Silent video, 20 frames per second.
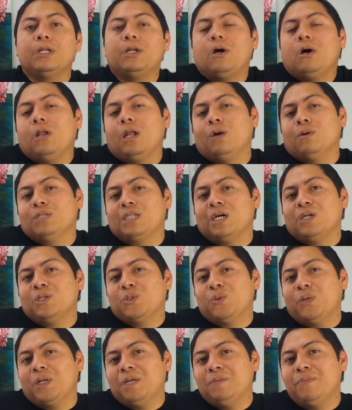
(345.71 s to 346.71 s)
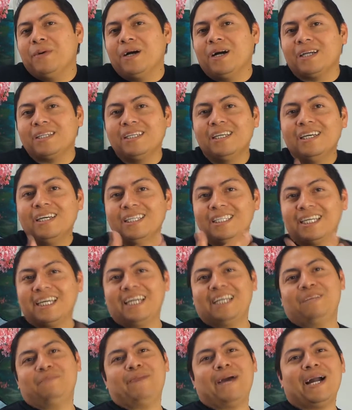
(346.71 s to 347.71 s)
in all, I was out 20 bucks to
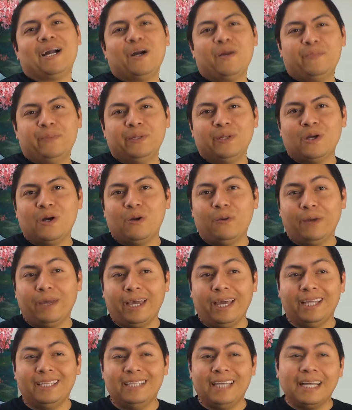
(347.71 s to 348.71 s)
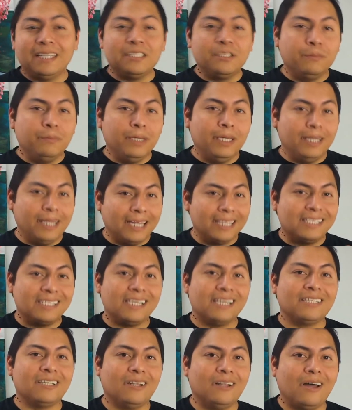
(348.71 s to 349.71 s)
get it back up and going. And that, to me, that
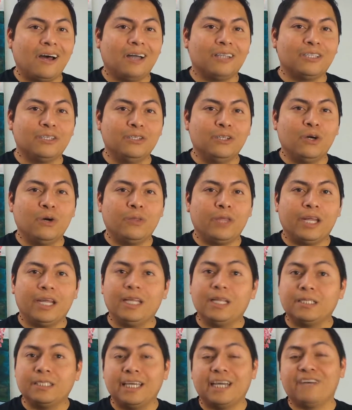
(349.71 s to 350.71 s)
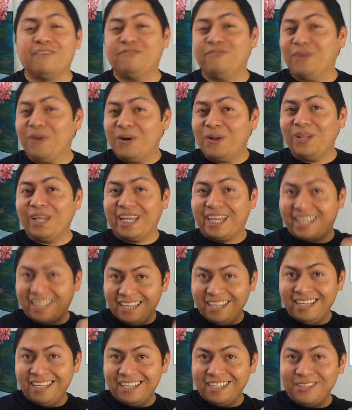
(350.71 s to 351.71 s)
says a lot. To know that it'll take a fall like
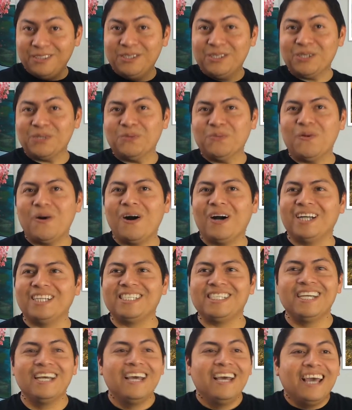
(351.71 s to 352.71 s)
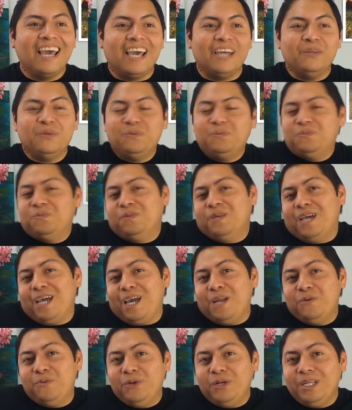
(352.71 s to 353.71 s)
you just watched and
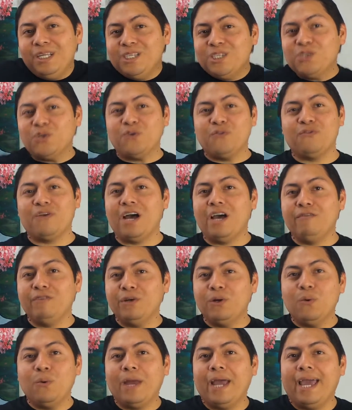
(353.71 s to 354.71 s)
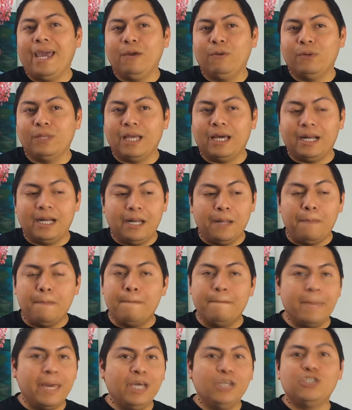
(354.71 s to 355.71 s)
really survive it okay without any
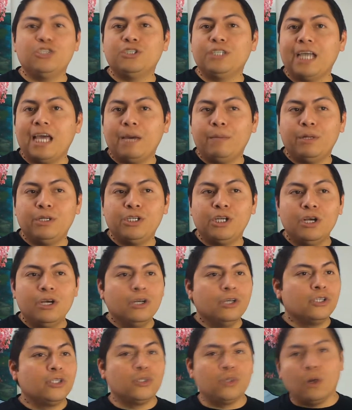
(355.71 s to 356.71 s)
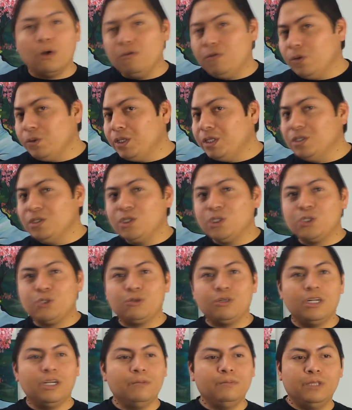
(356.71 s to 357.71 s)
major damage. Servo didn't
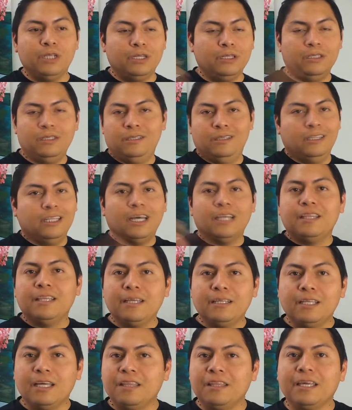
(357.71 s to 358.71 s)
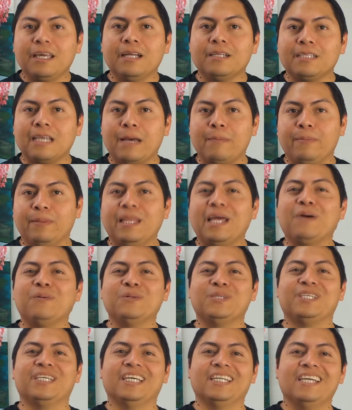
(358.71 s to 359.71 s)
strip, nothing else happened. That
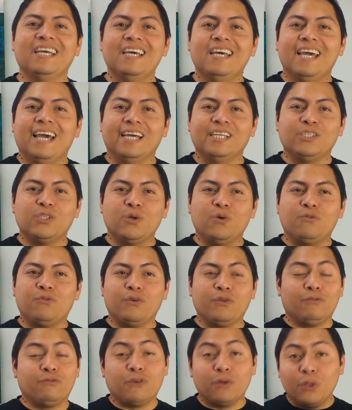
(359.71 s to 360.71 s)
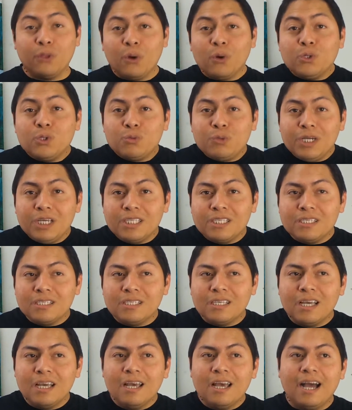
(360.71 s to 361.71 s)
was it. And so for those
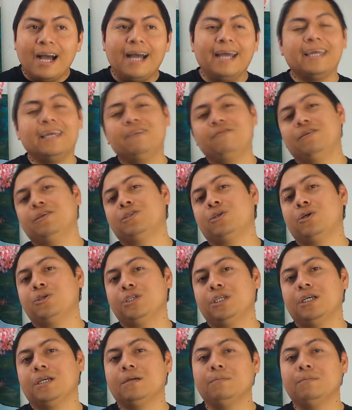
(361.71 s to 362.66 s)
reasons, I give this RC